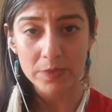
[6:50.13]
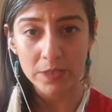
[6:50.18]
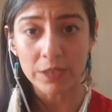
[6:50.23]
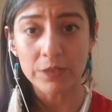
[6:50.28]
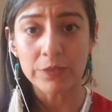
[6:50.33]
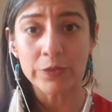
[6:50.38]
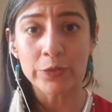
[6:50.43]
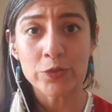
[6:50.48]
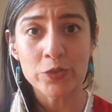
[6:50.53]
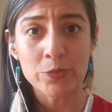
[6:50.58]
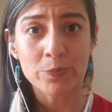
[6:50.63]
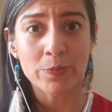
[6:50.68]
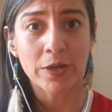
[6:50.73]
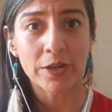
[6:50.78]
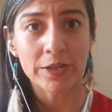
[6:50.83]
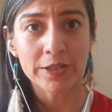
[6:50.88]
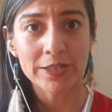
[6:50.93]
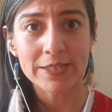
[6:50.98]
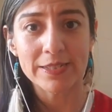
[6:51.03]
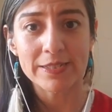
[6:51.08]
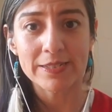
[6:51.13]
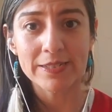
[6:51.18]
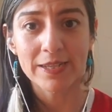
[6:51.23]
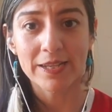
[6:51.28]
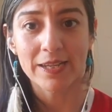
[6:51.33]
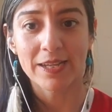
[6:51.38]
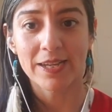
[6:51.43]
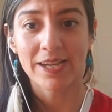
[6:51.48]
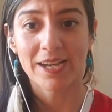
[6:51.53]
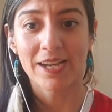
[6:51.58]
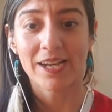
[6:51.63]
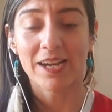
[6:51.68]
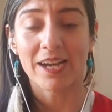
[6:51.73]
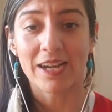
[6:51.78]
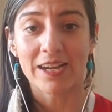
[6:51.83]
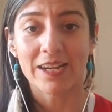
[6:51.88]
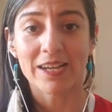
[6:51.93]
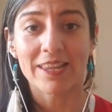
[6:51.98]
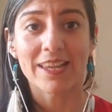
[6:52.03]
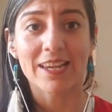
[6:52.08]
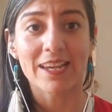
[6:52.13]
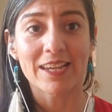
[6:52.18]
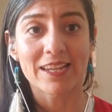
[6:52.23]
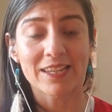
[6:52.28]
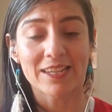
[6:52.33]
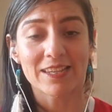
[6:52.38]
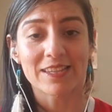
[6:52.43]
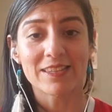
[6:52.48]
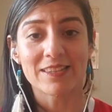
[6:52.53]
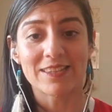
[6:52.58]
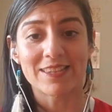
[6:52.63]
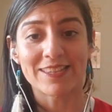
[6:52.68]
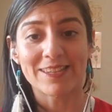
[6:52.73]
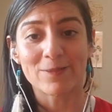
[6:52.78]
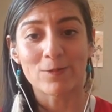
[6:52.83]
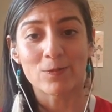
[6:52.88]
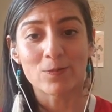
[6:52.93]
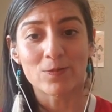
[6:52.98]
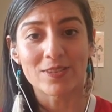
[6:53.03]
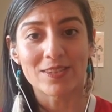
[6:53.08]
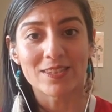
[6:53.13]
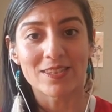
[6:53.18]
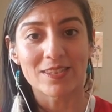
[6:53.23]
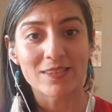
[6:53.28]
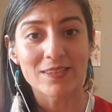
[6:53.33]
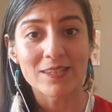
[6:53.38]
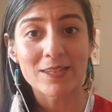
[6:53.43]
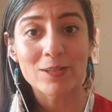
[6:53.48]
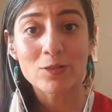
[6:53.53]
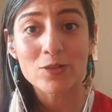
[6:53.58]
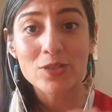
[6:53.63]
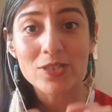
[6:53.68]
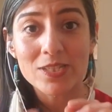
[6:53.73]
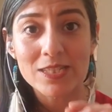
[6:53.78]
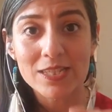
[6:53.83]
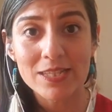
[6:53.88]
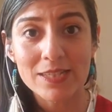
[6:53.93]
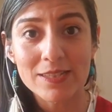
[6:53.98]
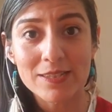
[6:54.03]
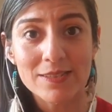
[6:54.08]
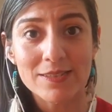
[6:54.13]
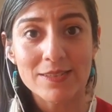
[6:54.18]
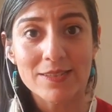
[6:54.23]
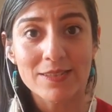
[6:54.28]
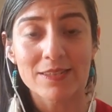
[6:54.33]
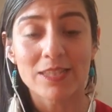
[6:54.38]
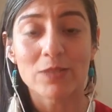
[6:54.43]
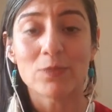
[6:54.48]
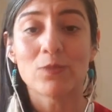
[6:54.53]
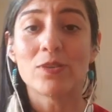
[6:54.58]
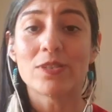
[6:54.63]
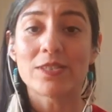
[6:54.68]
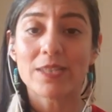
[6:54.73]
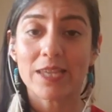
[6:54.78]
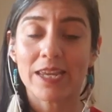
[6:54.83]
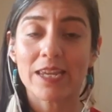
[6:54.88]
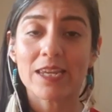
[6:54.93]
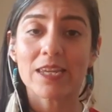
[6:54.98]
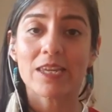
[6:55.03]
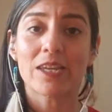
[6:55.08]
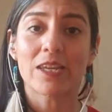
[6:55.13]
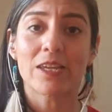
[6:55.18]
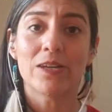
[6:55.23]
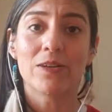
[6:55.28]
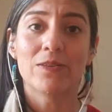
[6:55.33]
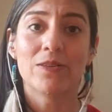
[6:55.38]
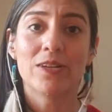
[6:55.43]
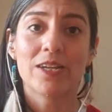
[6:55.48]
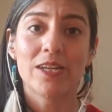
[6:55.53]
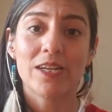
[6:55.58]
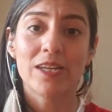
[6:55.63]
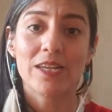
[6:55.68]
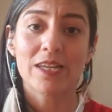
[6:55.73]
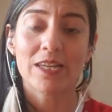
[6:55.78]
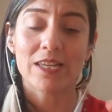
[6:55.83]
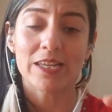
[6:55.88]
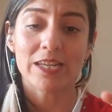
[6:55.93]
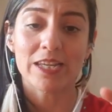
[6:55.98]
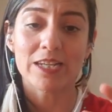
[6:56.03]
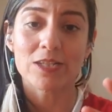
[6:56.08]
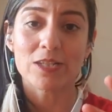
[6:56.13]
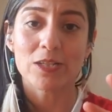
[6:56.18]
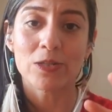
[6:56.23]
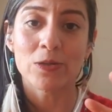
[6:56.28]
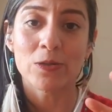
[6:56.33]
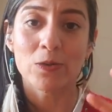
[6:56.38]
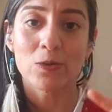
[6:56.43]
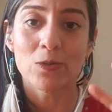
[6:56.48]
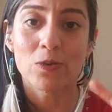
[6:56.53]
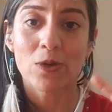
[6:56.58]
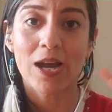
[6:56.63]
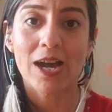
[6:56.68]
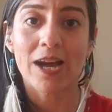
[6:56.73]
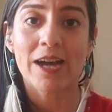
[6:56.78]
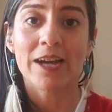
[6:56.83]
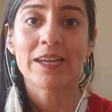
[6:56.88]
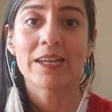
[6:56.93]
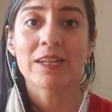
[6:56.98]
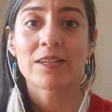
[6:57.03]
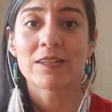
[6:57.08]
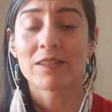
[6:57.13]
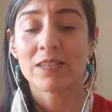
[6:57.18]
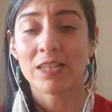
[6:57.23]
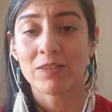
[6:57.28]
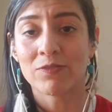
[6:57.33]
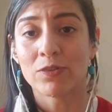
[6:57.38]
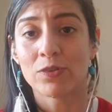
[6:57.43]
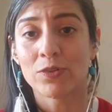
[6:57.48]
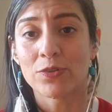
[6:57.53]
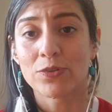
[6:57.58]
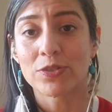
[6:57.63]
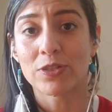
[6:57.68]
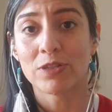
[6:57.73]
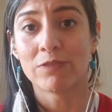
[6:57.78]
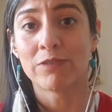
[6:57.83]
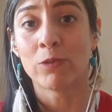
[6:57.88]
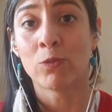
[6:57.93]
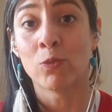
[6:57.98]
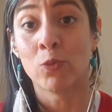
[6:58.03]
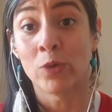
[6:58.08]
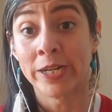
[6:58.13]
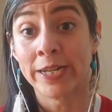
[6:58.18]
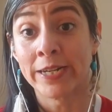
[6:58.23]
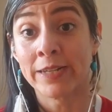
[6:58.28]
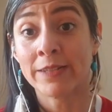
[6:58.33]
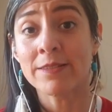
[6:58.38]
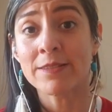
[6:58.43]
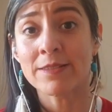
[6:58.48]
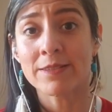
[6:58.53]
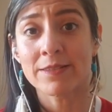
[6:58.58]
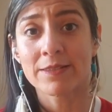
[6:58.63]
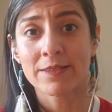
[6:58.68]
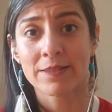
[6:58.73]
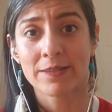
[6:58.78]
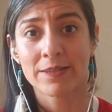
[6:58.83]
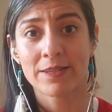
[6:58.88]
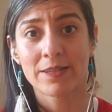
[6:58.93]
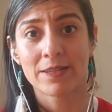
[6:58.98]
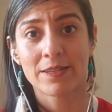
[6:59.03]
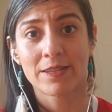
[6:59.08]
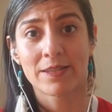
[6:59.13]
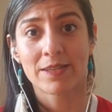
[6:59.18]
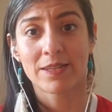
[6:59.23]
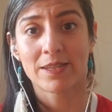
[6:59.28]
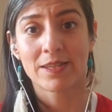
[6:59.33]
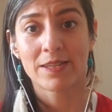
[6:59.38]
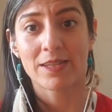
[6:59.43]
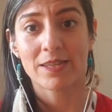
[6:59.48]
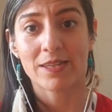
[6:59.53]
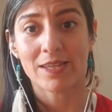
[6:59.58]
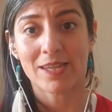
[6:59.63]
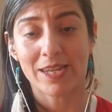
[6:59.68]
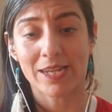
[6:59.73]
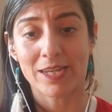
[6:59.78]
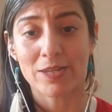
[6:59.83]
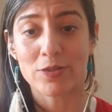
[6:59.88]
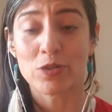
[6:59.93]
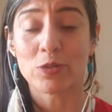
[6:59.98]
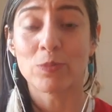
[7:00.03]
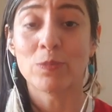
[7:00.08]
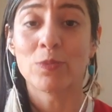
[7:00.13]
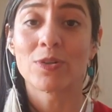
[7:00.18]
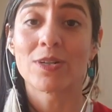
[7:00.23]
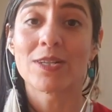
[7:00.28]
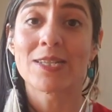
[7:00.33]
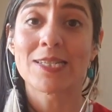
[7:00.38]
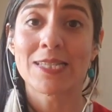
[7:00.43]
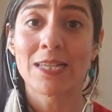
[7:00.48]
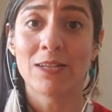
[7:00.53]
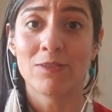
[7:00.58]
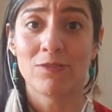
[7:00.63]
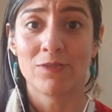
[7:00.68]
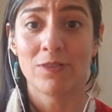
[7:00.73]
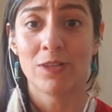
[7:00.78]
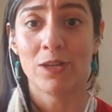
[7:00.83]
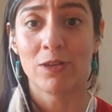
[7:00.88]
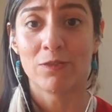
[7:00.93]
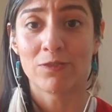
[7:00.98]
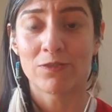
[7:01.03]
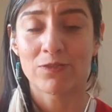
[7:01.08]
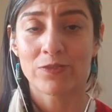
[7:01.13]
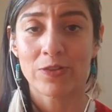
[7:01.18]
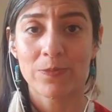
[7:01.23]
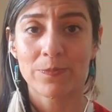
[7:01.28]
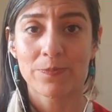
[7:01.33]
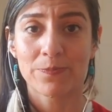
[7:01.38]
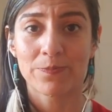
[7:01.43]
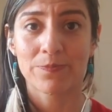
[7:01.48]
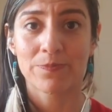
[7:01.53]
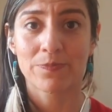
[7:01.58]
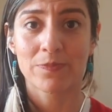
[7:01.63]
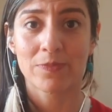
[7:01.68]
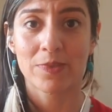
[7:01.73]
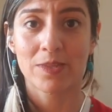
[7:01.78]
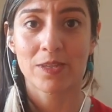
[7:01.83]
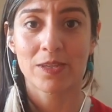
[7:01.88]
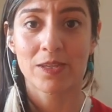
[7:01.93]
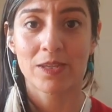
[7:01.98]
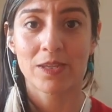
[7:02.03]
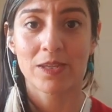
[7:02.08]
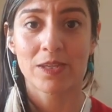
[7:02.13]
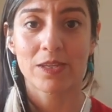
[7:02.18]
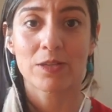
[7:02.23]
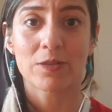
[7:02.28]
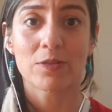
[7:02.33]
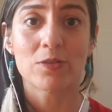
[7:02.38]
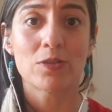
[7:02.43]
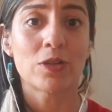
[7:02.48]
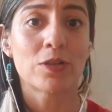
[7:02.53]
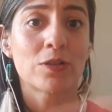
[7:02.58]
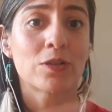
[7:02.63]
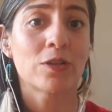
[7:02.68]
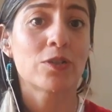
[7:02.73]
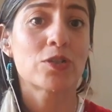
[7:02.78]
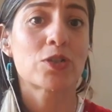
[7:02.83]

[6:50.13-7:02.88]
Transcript: those parts are like the little seeds that will take you into higher levels of awareness, into more self-love. Because you're not